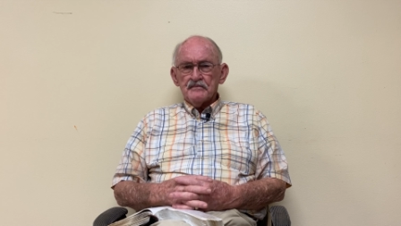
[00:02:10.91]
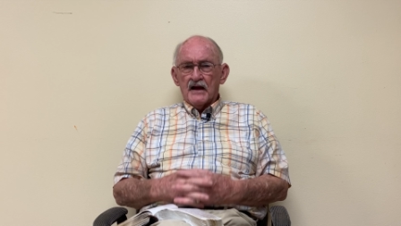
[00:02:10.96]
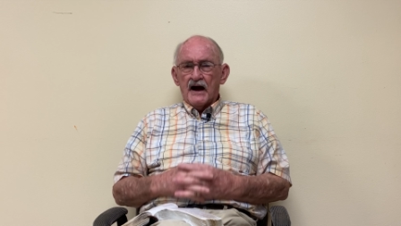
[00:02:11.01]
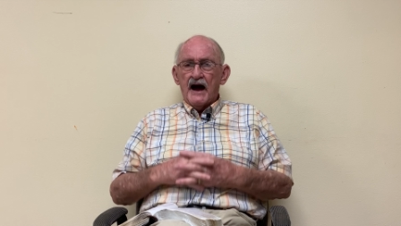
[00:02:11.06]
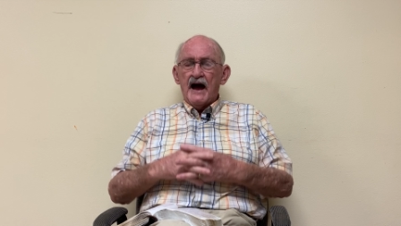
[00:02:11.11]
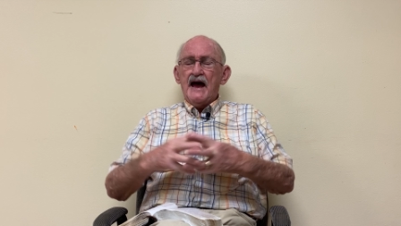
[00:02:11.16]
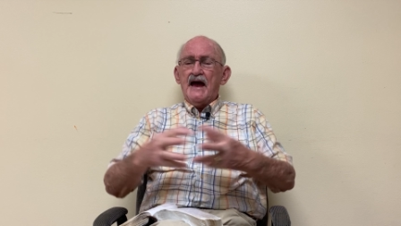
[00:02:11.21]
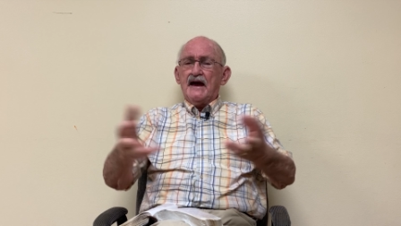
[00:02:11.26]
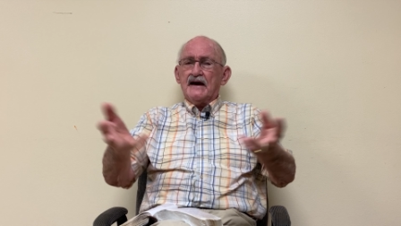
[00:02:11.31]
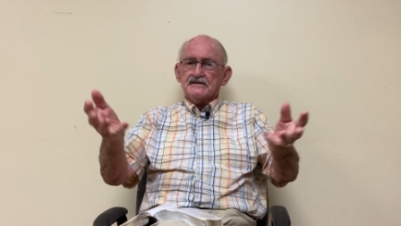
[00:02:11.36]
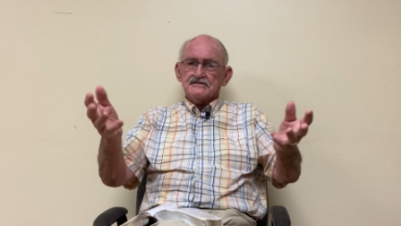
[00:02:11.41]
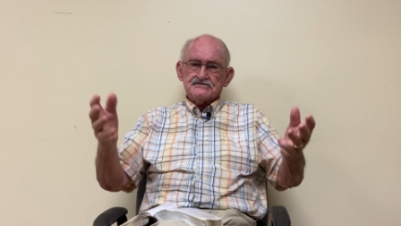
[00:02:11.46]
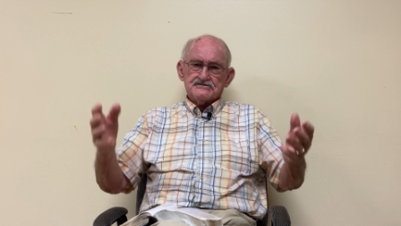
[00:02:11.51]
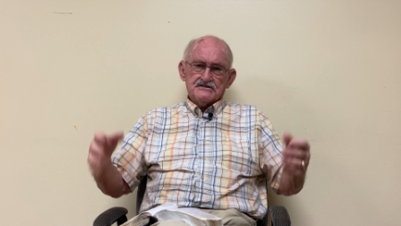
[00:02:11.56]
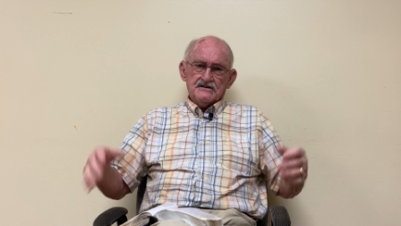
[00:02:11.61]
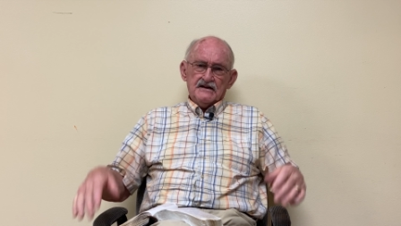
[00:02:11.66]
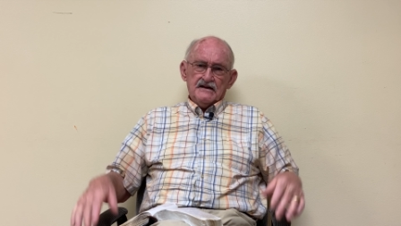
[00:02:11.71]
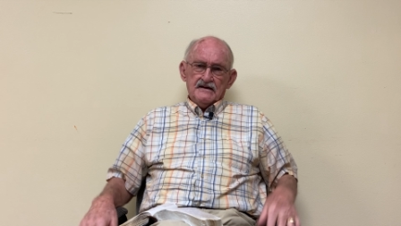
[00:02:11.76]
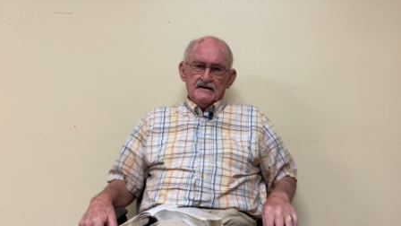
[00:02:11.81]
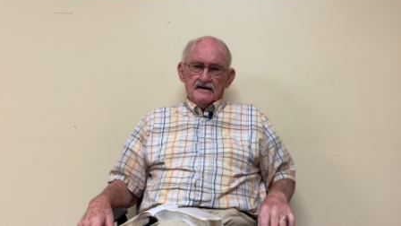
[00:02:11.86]
I had,
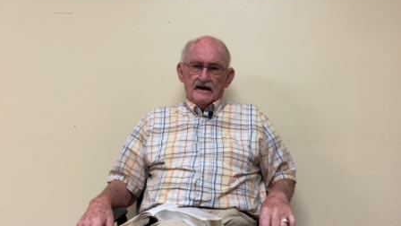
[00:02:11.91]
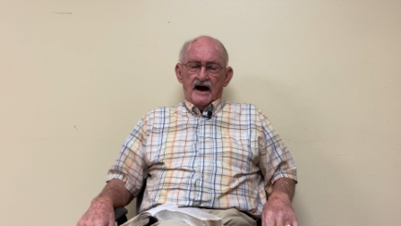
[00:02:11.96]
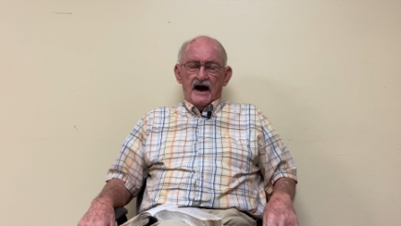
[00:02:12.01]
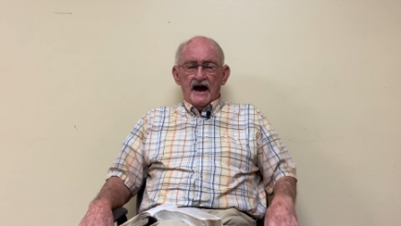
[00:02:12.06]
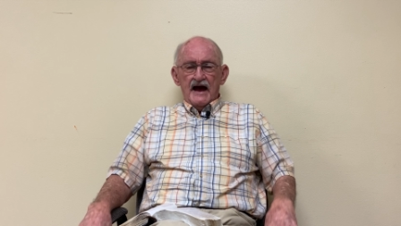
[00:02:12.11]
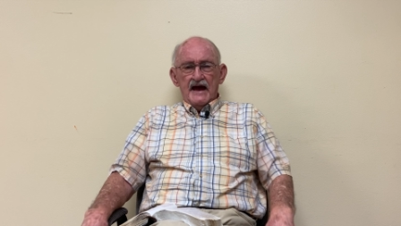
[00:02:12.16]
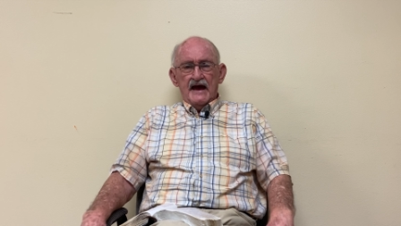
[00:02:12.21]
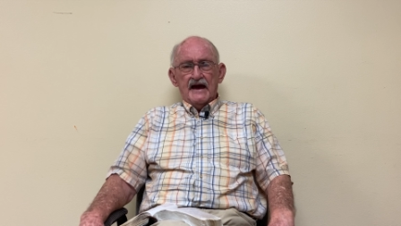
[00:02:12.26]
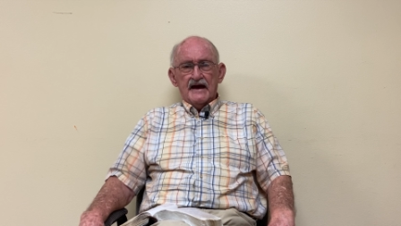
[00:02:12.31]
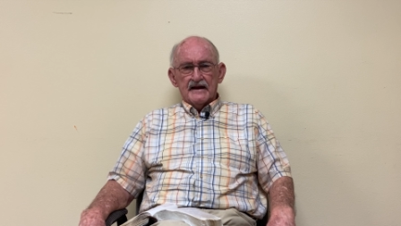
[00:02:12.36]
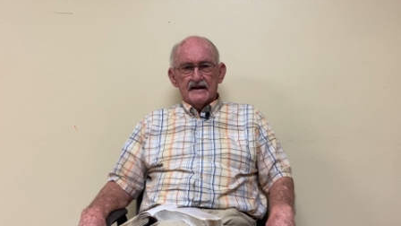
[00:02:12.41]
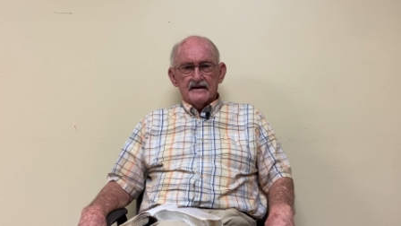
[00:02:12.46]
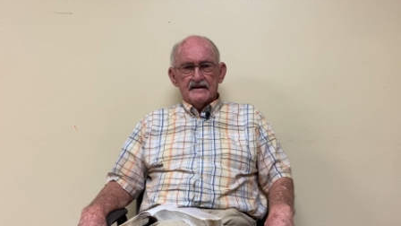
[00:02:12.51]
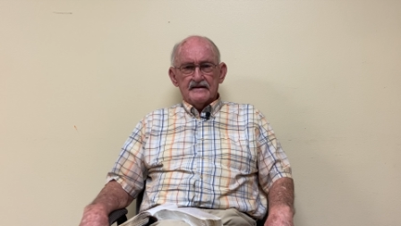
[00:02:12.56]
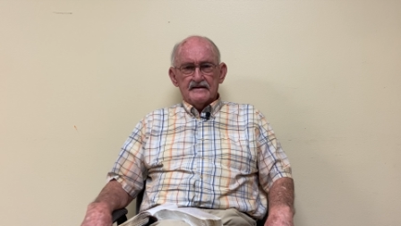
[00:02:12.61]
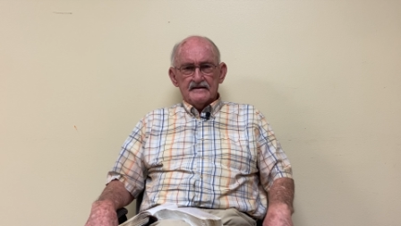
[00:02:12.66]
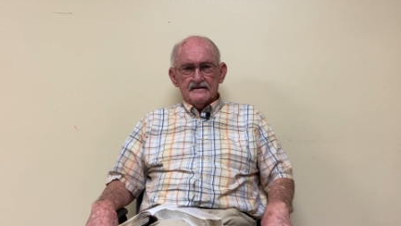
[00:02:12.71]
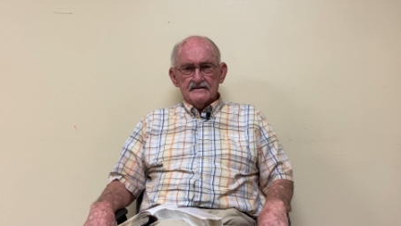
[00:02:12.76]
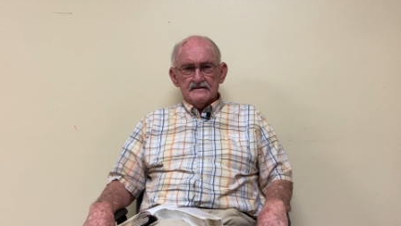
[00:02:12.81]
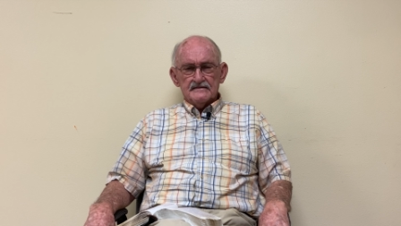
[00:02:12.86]
I had
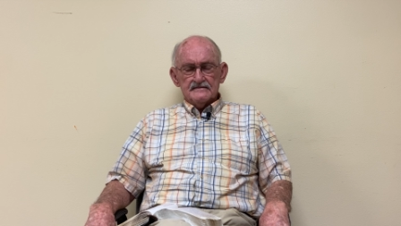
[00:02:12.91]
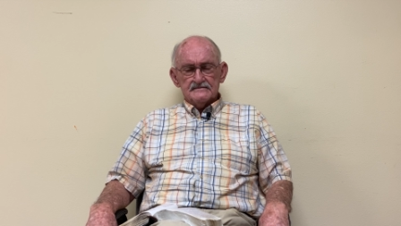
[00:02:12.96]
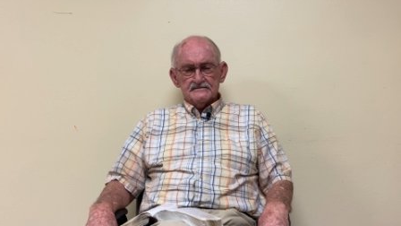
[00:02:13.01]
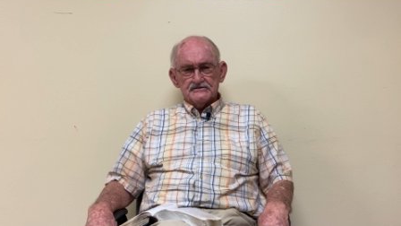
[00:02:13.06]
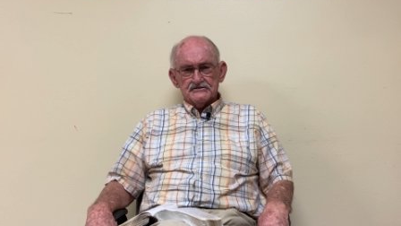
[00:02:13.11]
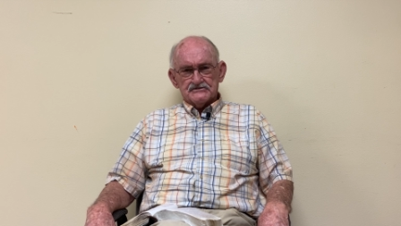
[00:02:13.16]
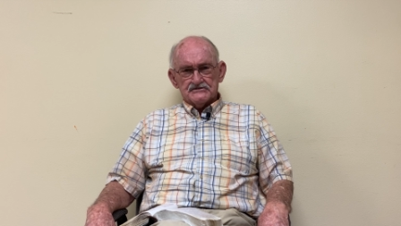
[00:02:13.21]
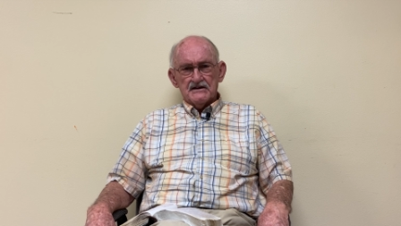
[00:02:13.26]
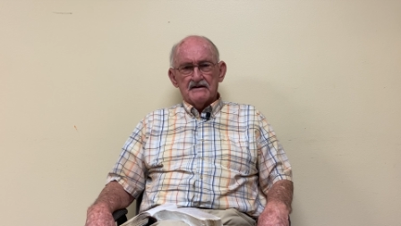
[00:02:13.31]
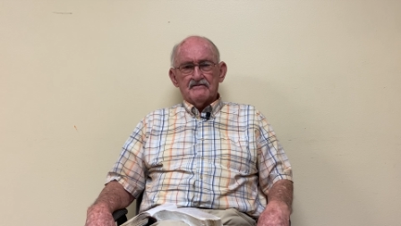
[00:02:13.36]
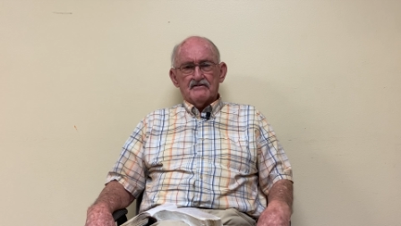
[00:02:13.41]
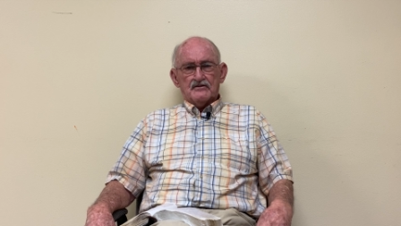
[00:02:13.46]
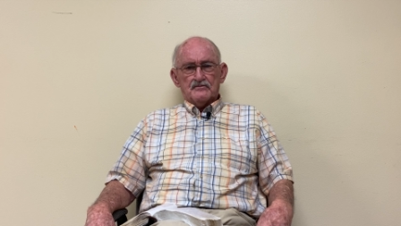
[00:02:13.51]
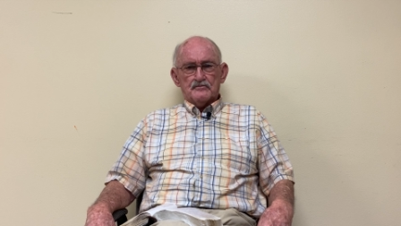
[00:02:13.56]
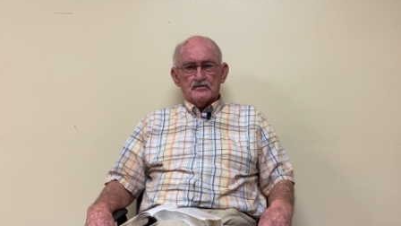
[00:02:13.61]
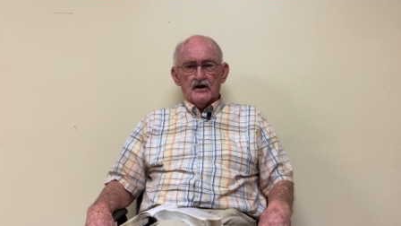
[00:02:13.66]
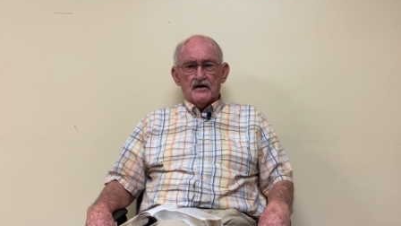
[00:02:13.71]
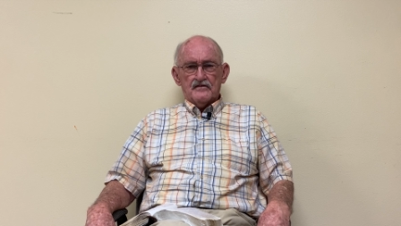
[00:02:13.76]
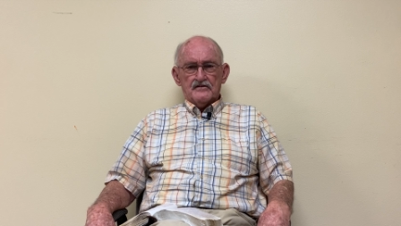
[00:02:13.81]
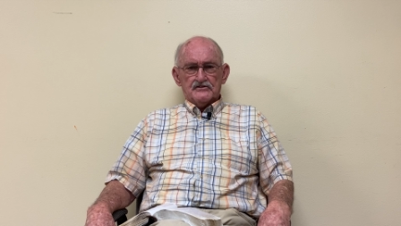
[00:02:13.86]
seven
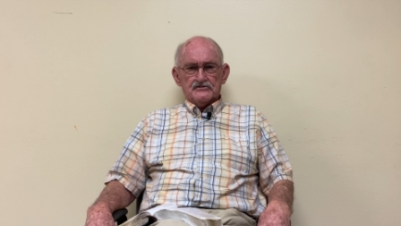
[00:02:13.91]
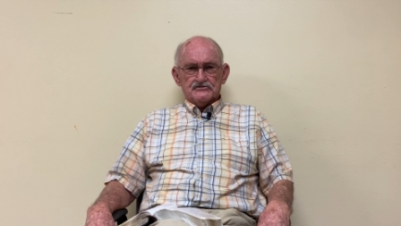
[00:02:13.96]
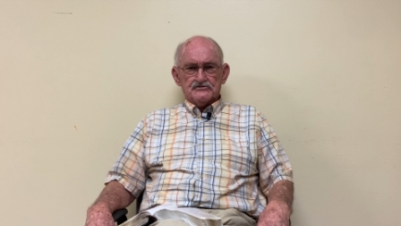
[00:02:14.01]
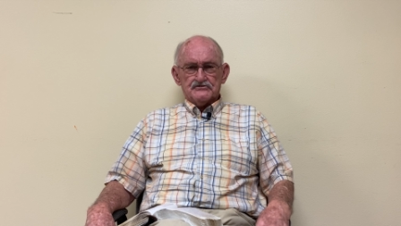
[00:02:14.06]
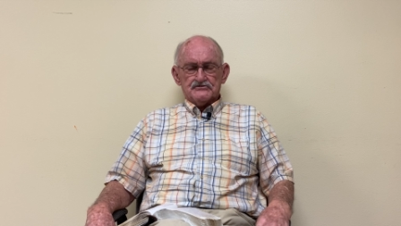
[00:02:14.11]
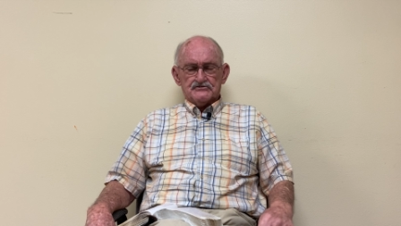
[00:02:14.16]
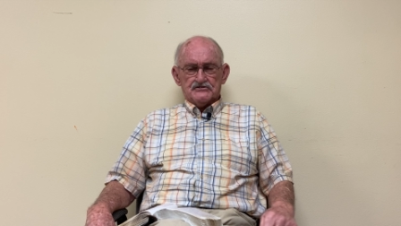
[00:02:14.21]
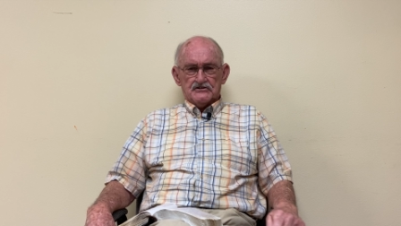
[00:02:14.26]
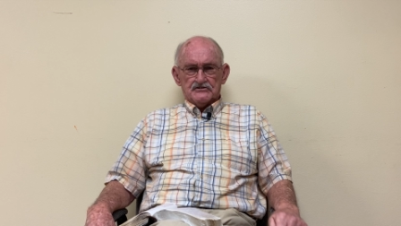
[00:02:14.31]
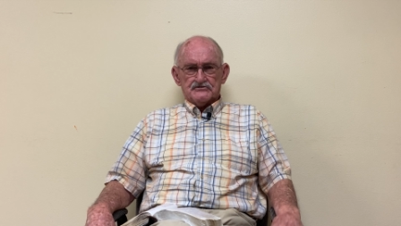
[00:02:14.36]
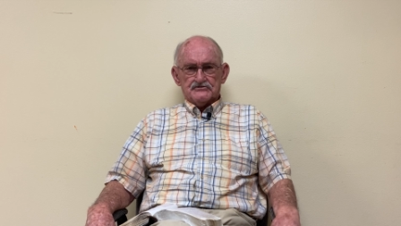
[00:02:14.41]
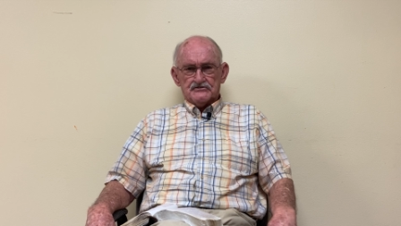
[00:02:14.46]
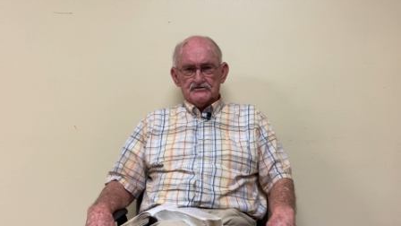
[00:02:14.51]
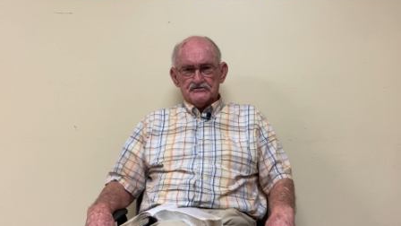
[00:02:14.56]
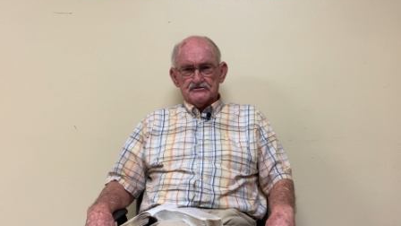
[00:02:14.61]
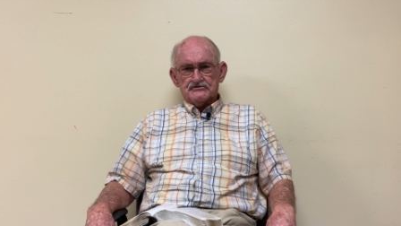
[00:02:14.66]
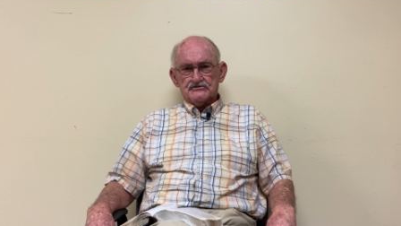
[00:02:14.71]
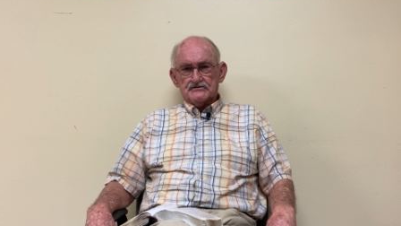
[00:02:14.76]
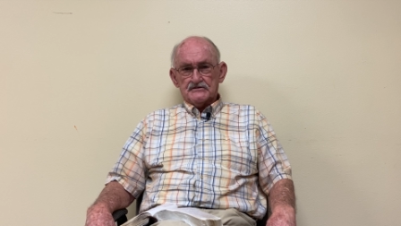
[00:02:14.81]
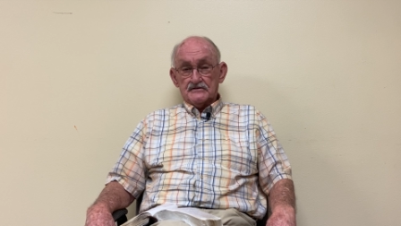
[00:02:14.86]
brothers and
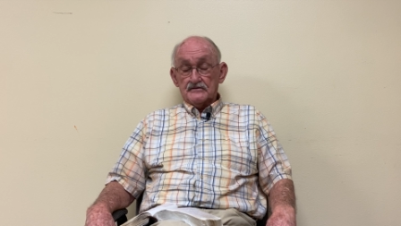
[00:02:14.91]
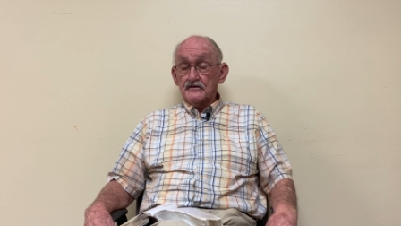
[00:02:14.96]
sisters.